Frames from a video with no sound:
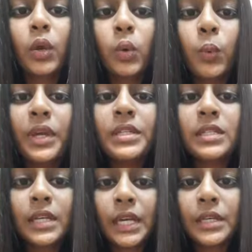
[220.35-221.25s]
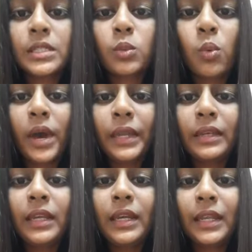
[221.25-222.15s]
which is
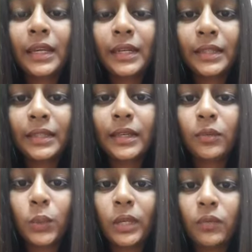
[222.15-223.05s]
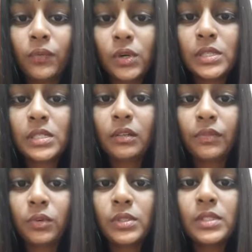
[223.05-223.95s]
widely created with fossil
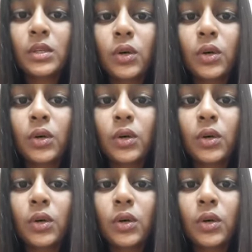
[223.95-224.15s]
fuels,